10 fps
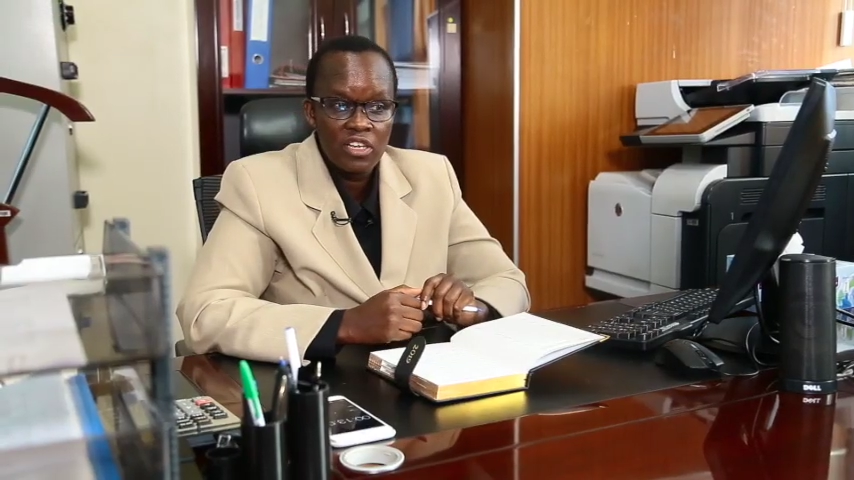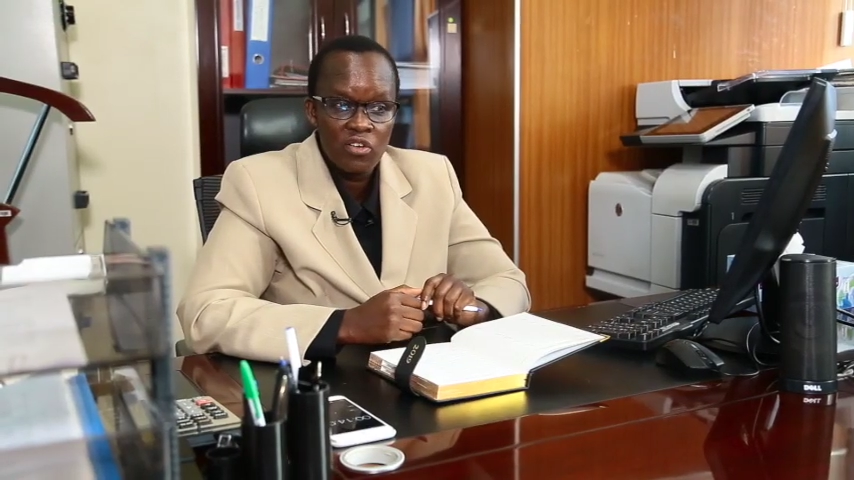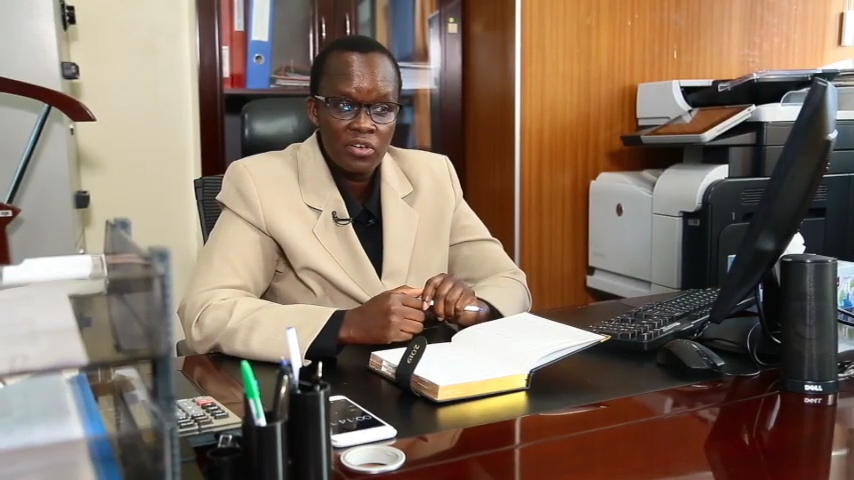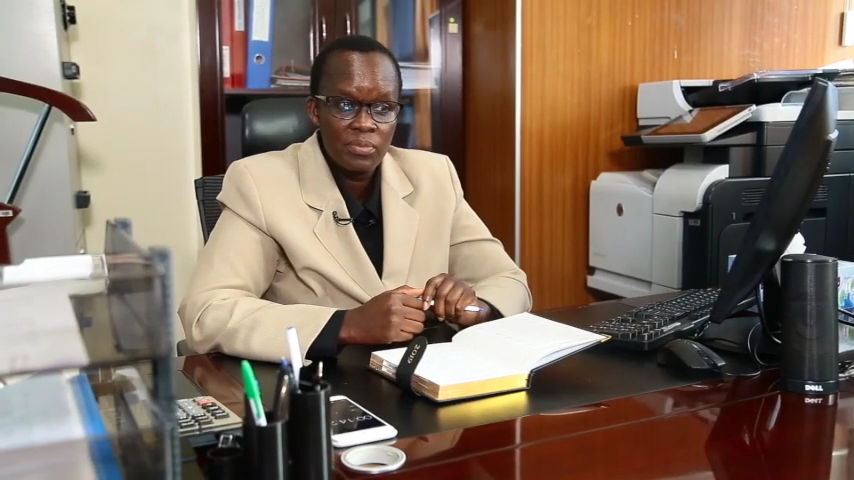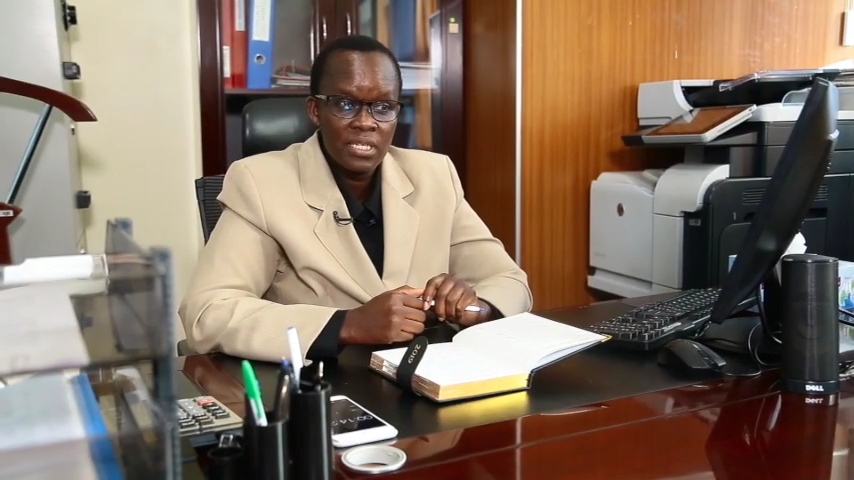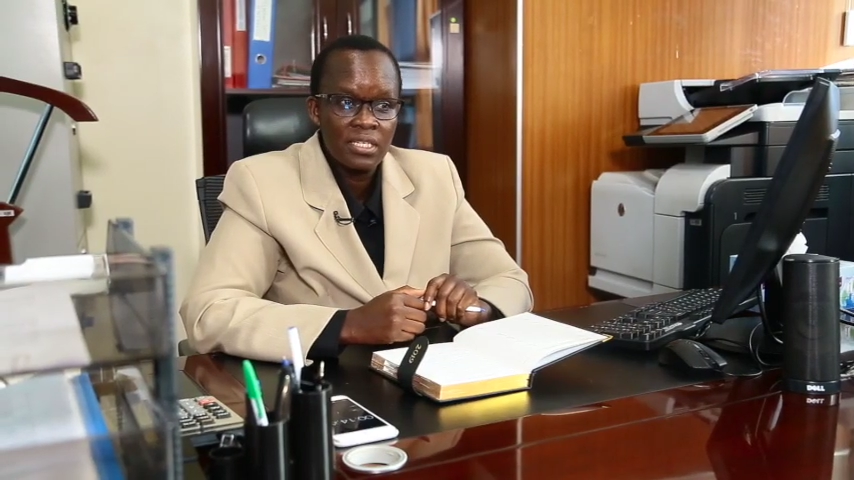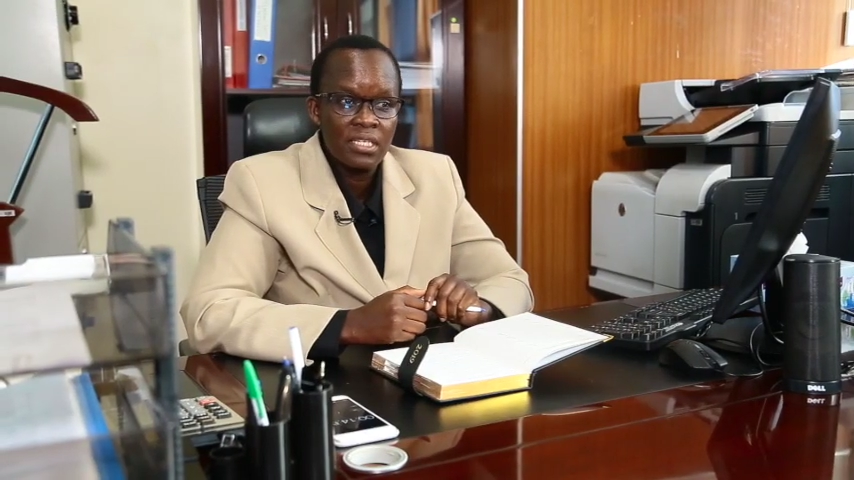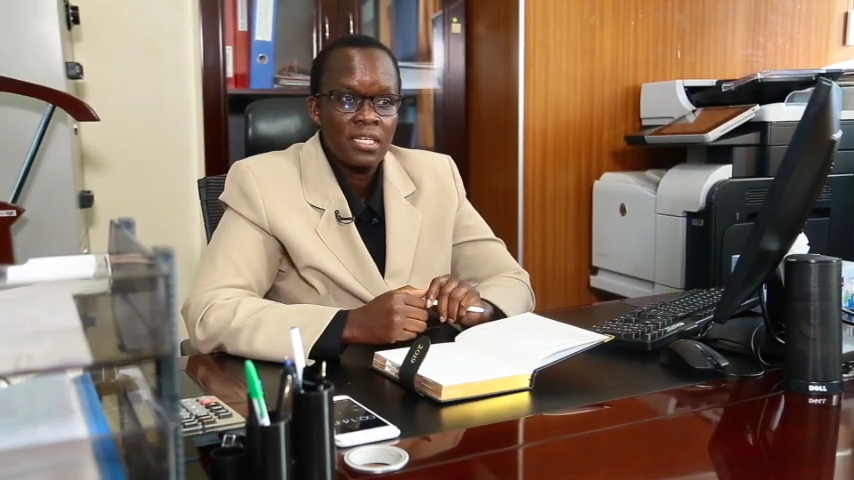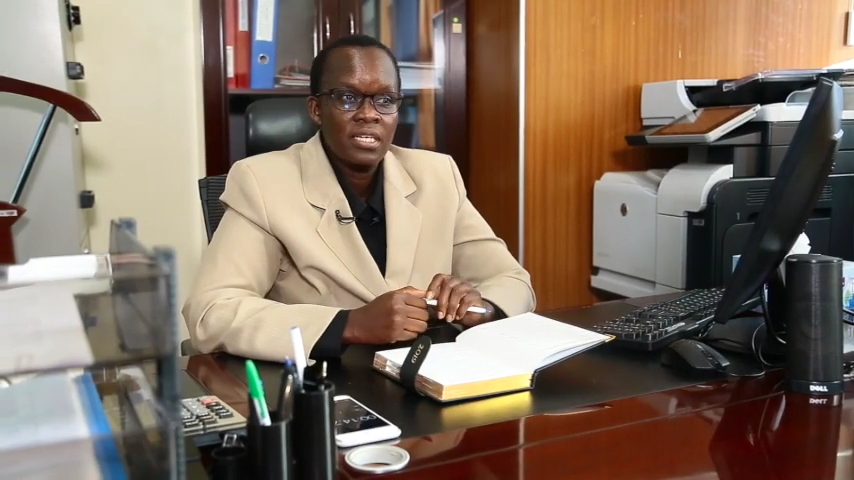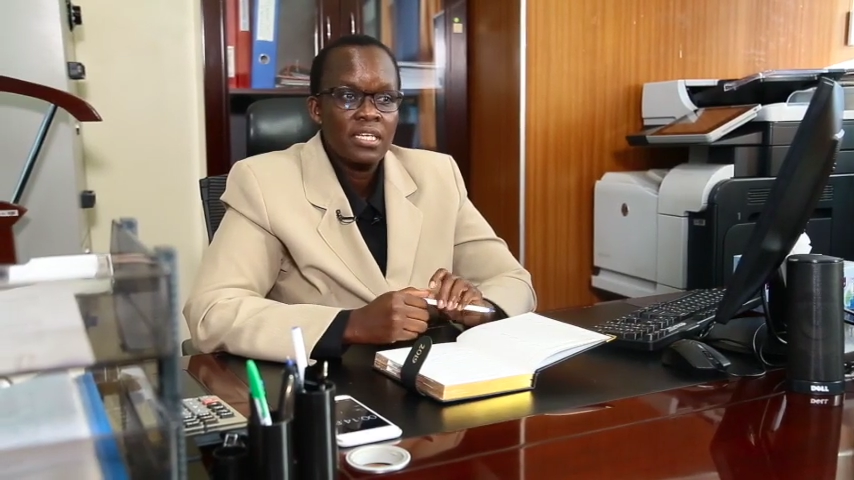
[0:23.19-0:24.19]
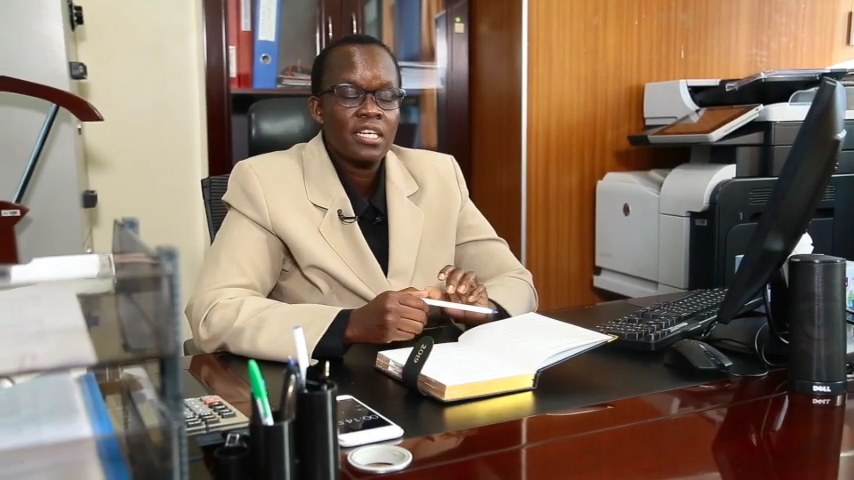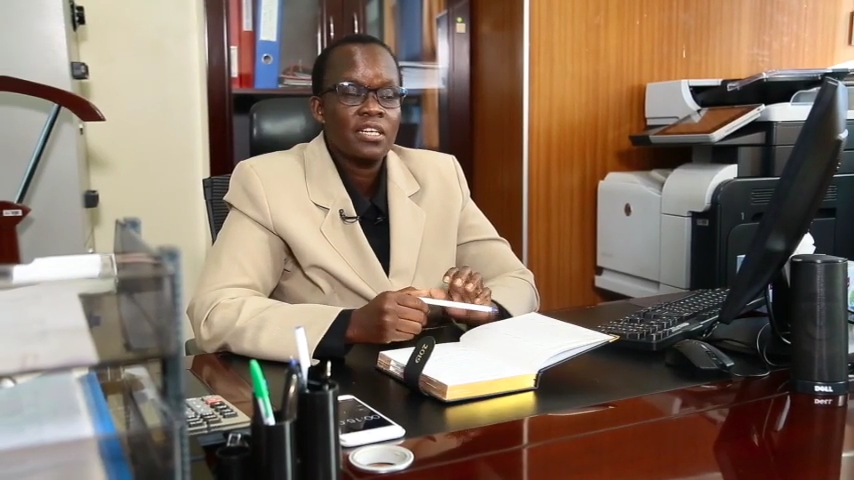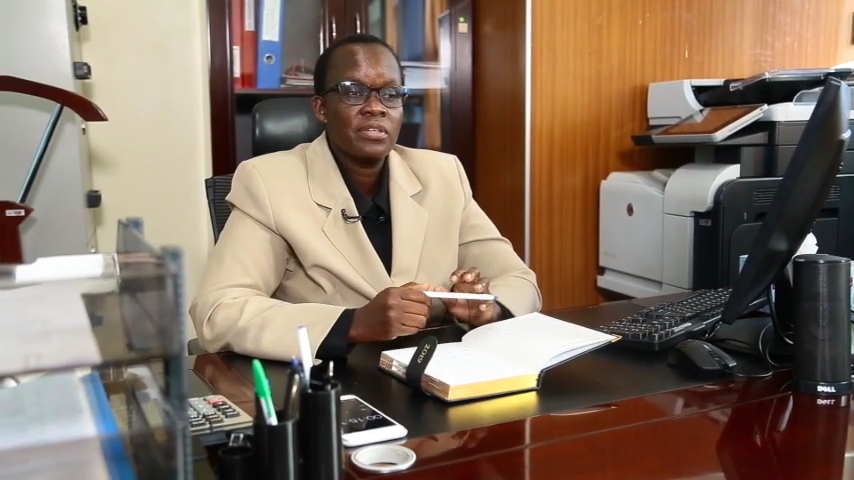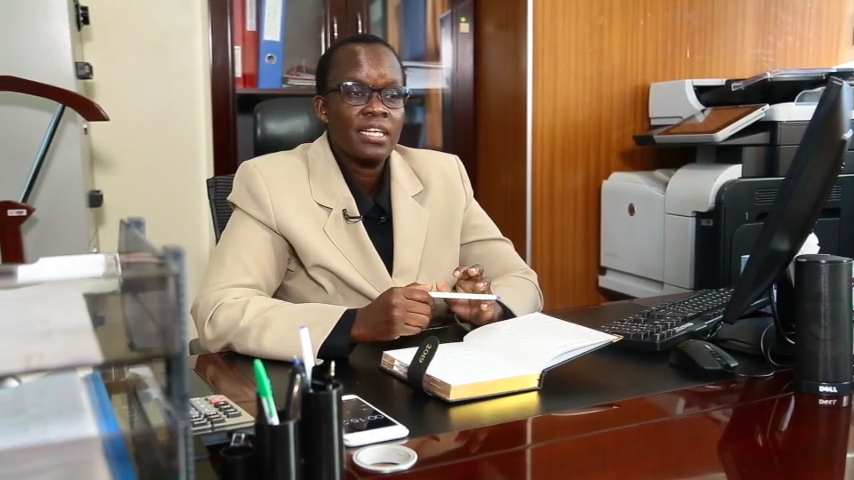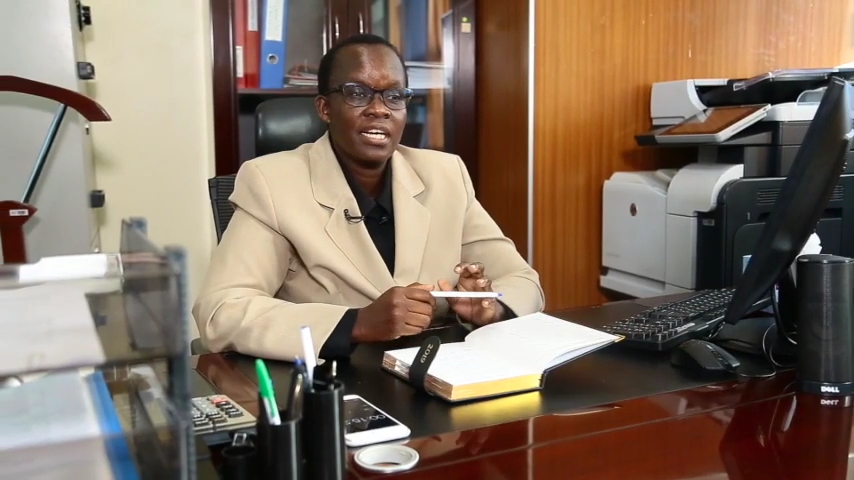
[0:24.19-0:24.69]
economy,
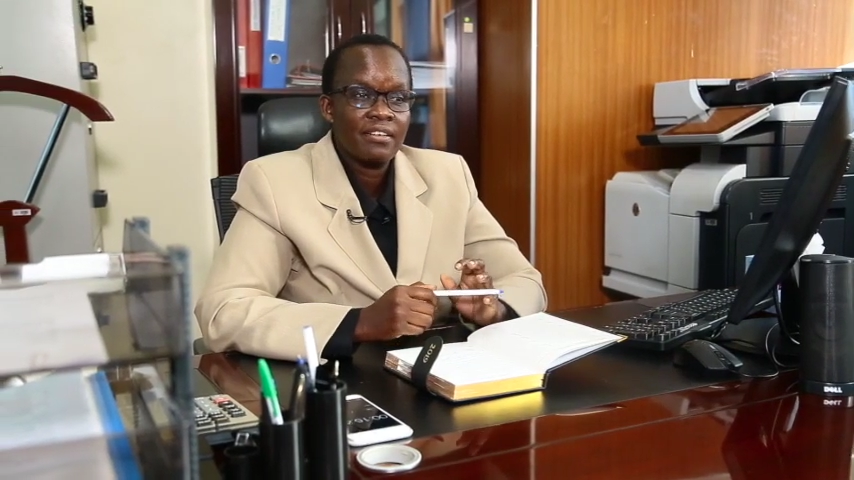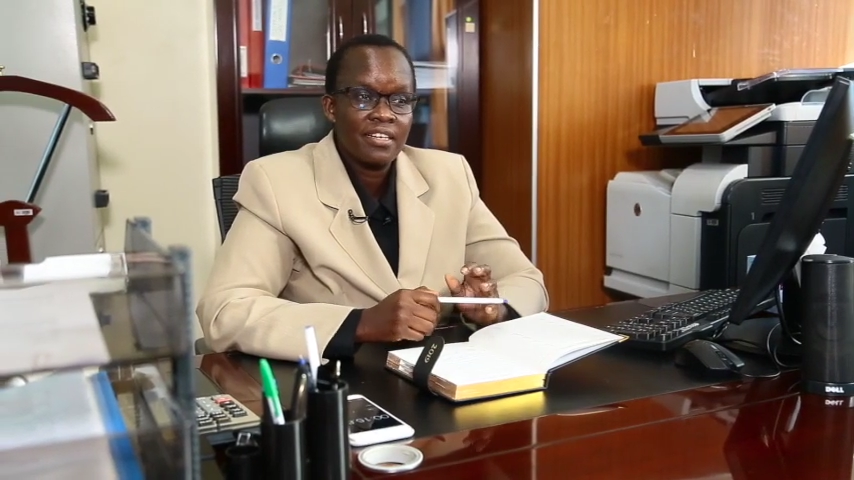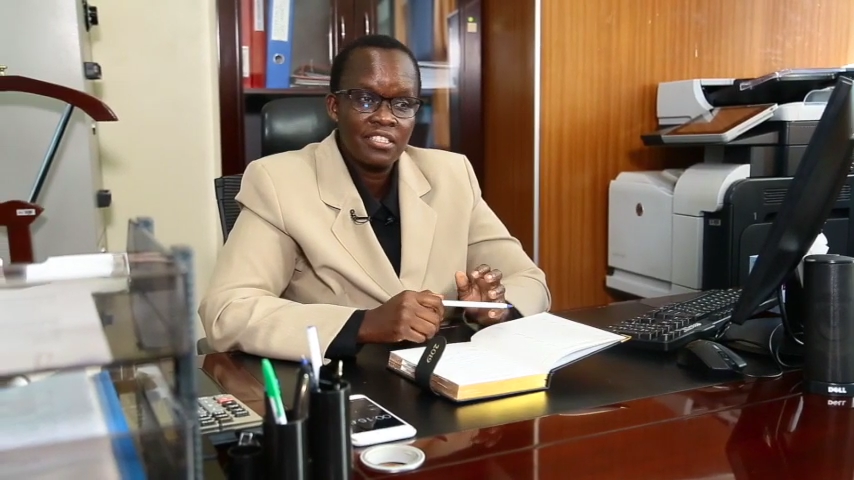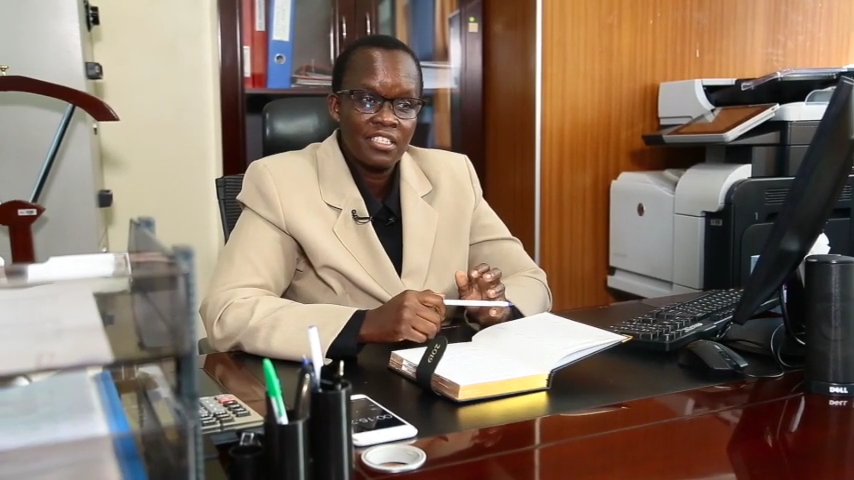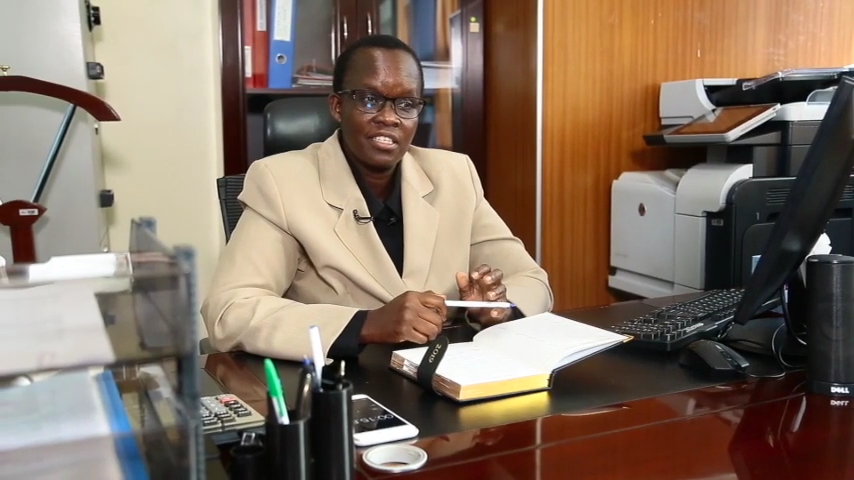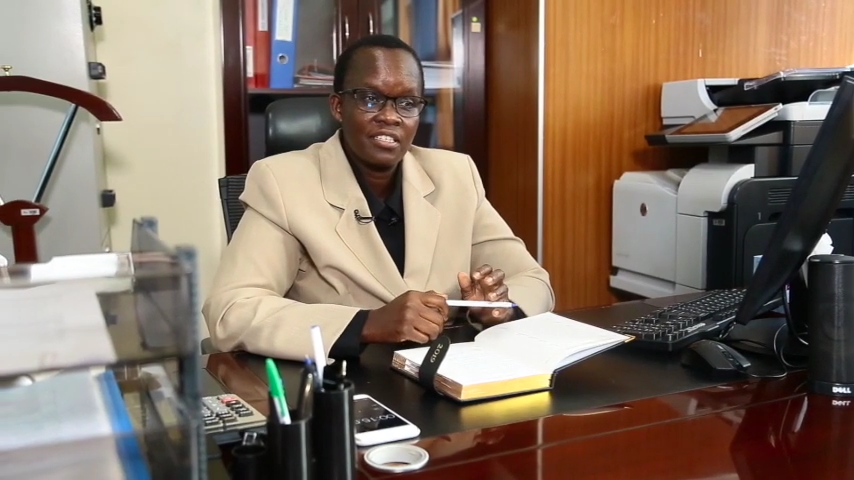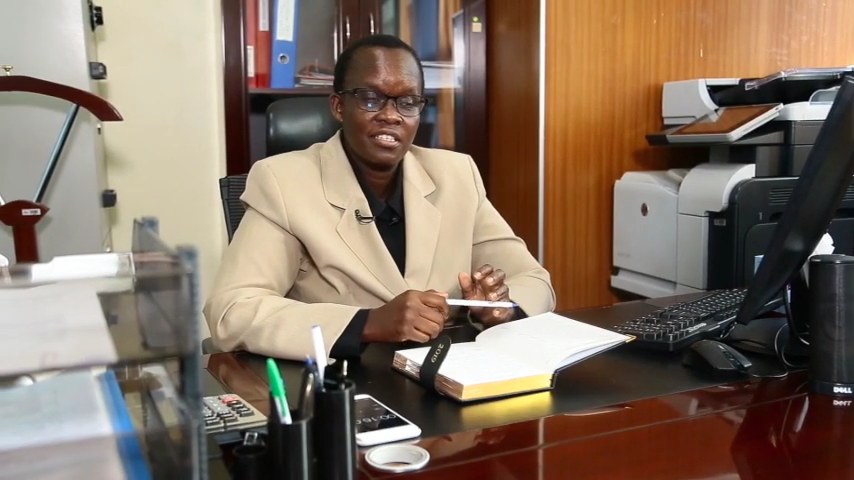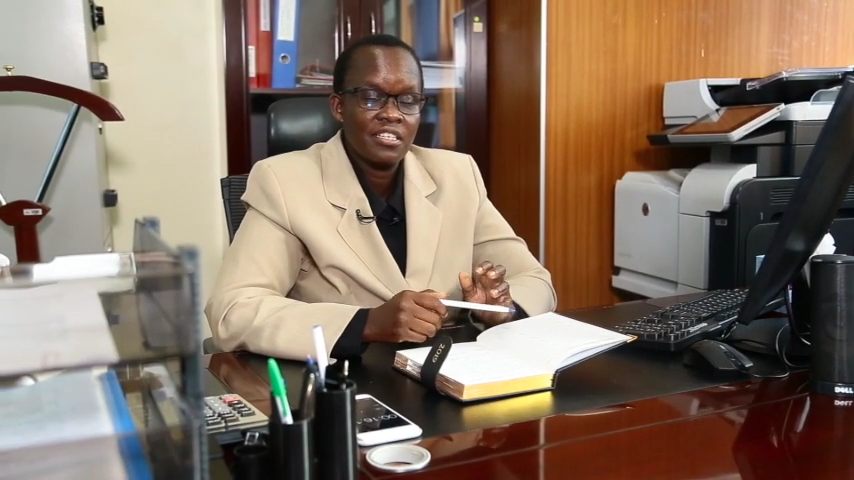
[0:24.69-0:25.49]
including agriculture,